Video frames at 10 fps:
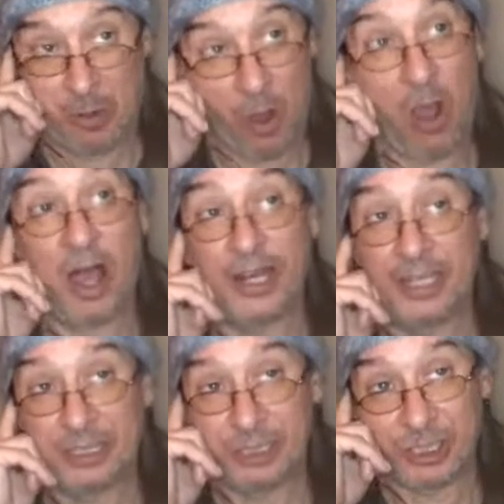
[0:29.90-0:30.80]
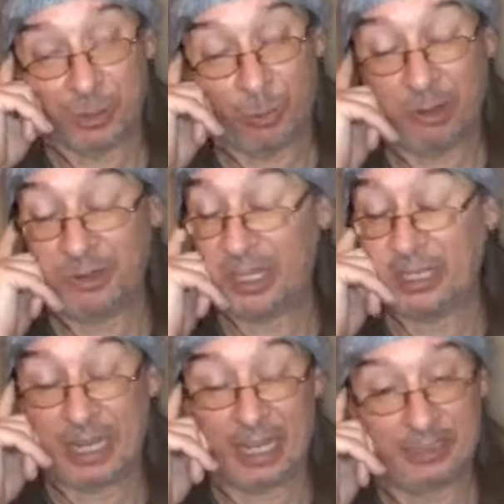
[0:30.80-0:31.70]
odd and just a weird thing
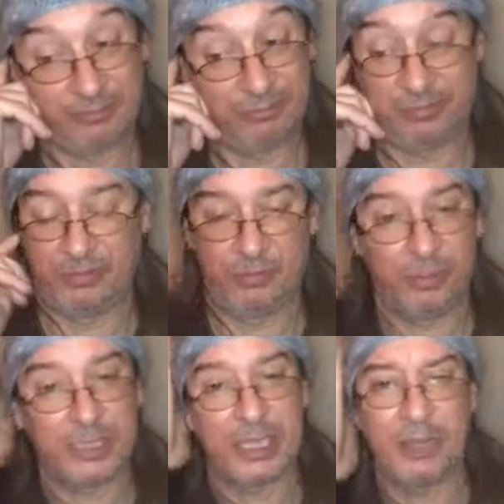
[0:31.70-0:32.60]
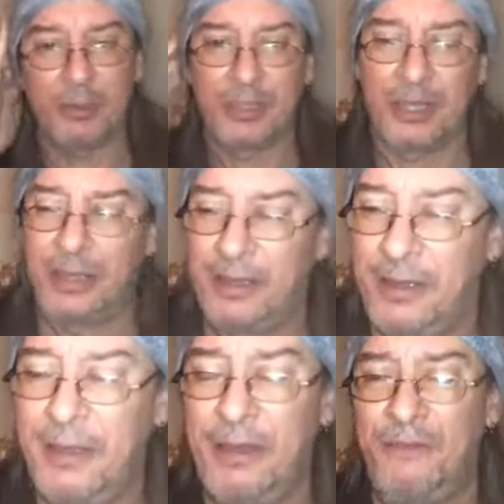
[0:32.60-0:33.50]
that I wasn't able to
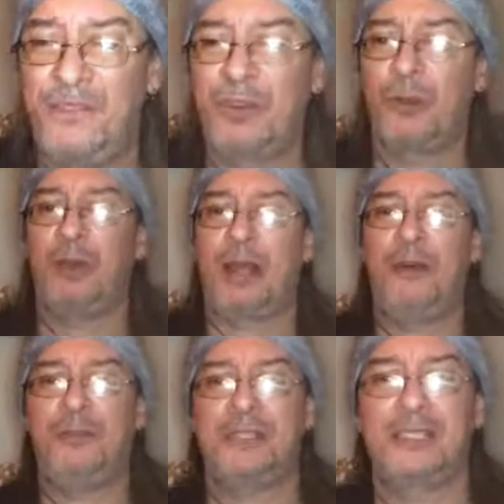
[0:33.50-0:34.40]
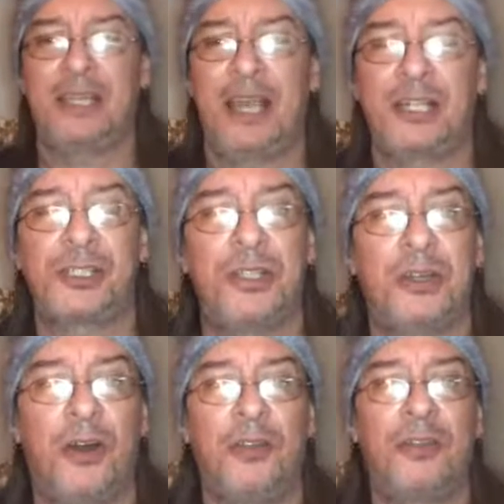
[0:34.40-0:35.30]
figure out how this thing actually
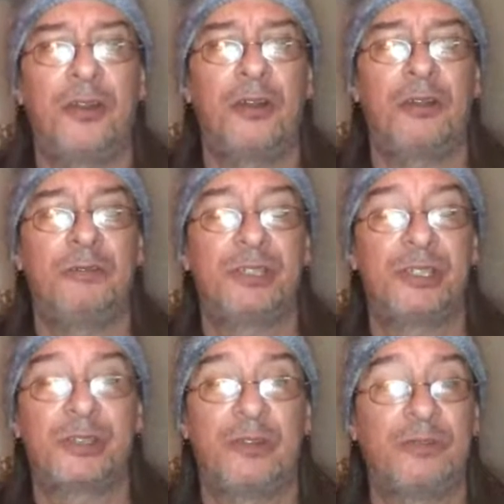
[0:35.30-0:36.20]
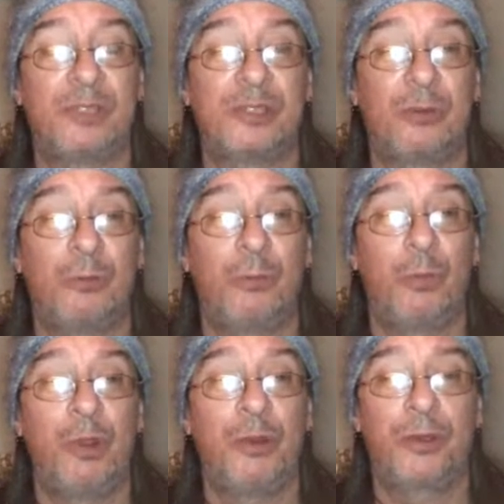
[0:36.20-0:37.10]
got there. It was just sort of just a
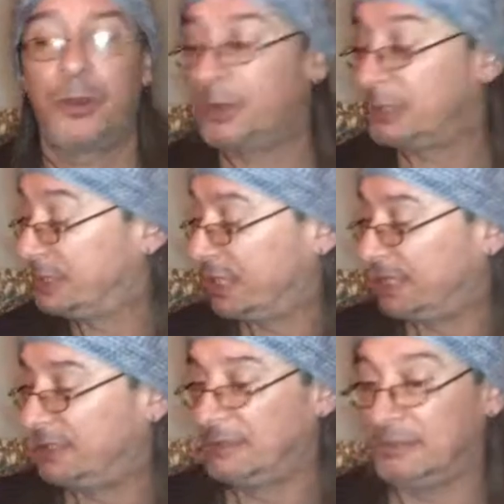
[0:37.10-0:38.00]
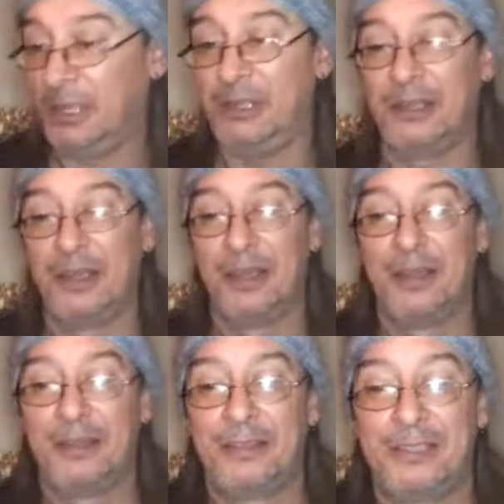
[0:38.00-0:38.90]
weird occurrence that
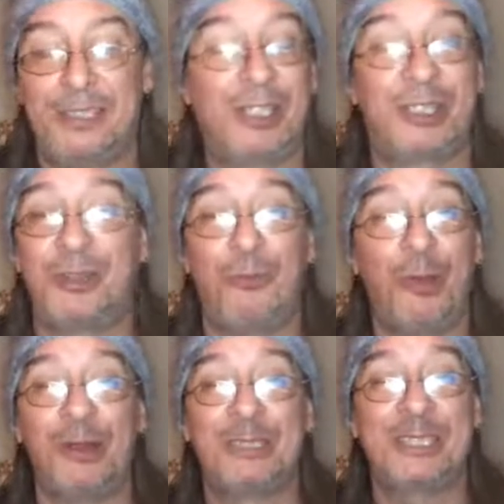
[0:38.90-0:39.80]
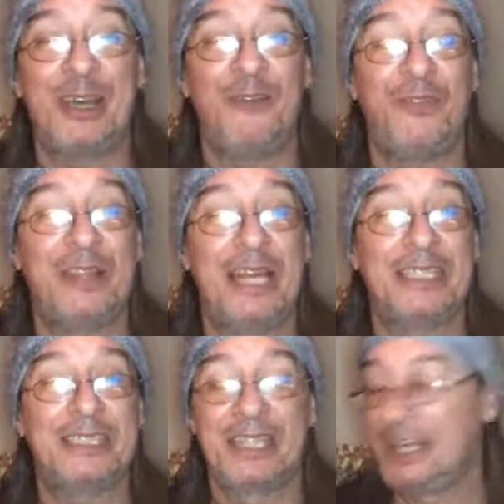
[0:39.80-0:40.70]
just weird stuff, and
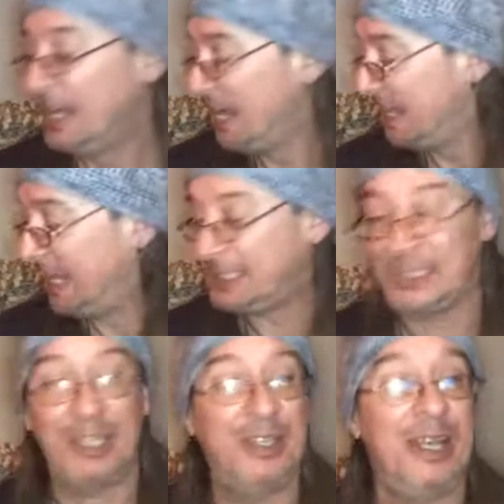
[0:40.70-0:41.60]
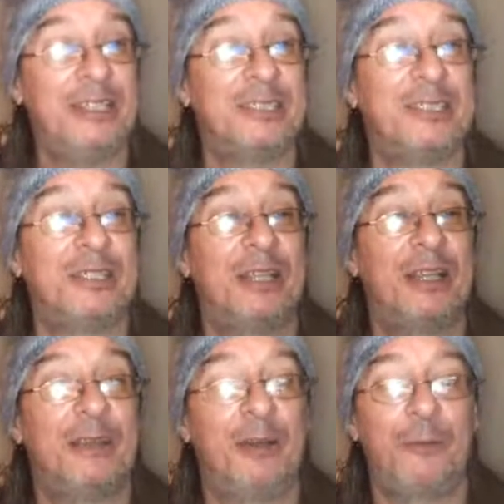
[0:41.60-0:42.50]
that's the things,
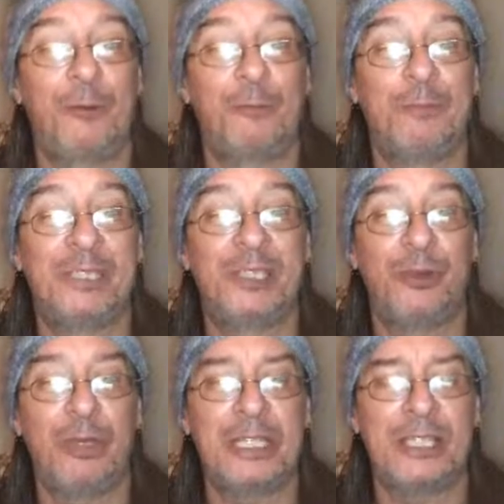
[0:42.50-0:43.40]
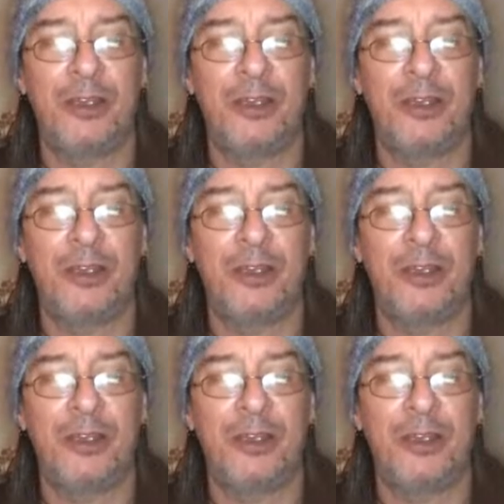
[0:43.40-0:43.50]
mysterious